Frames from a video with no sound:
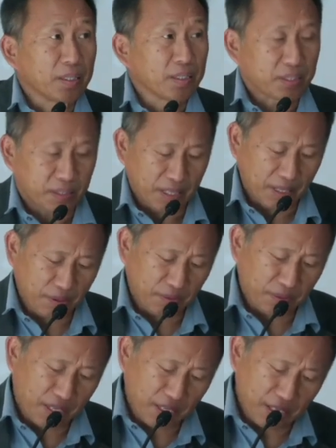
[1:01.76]
In the state of
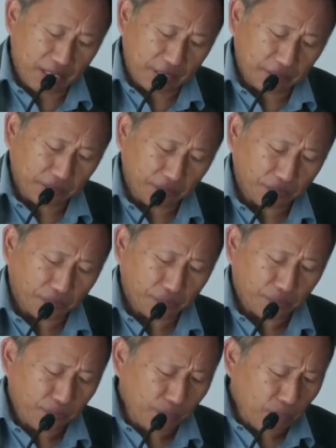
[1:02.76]
Nagaland,
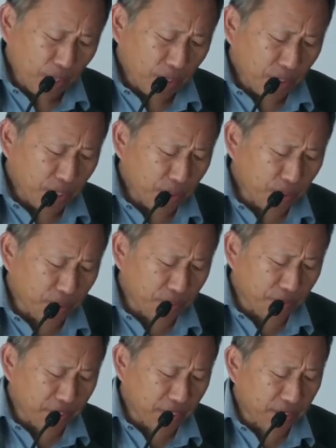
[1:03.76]
due to
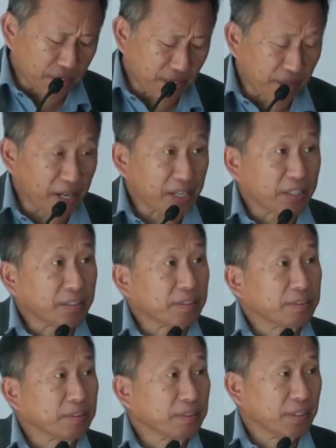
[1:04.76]
difficult
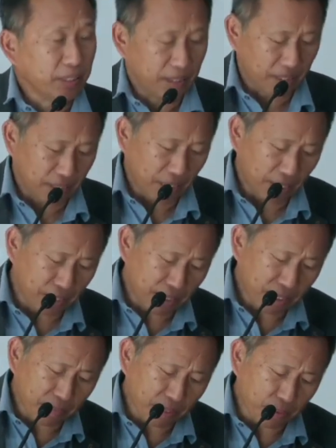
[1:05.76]
terrain,
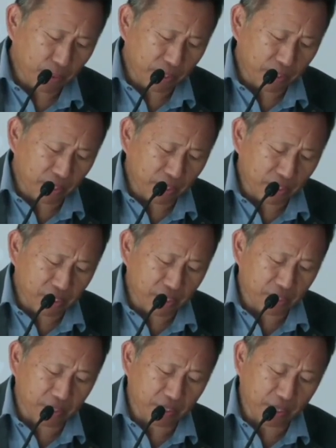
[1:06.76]
inclement weather
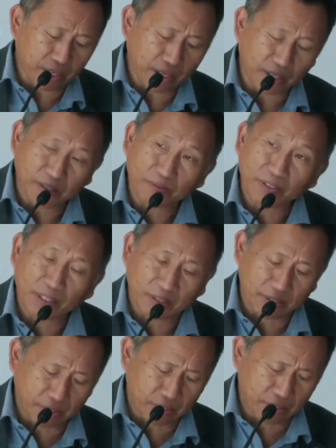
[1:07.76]
conditions and other
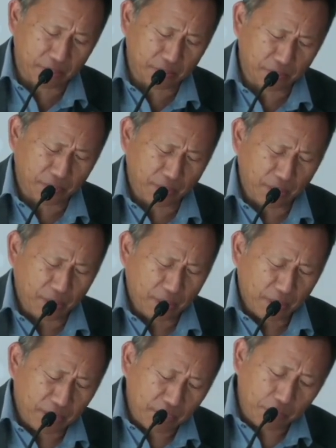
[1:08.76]
factors,
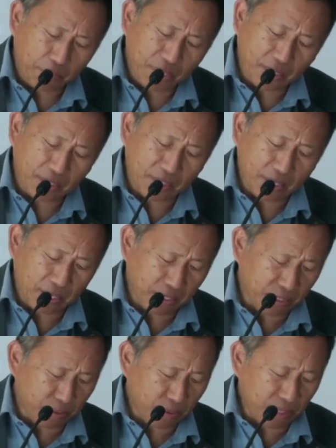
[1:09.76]
it is a big
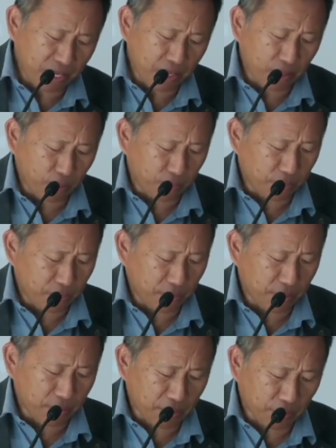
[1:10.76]
challenge to lay
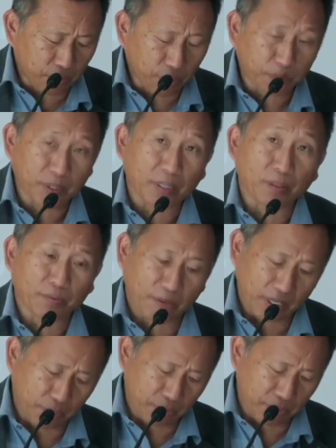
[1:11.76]
underground optical
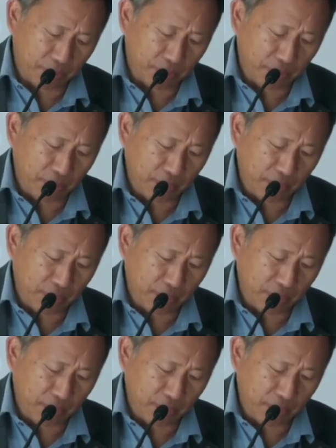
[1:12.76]
fibers,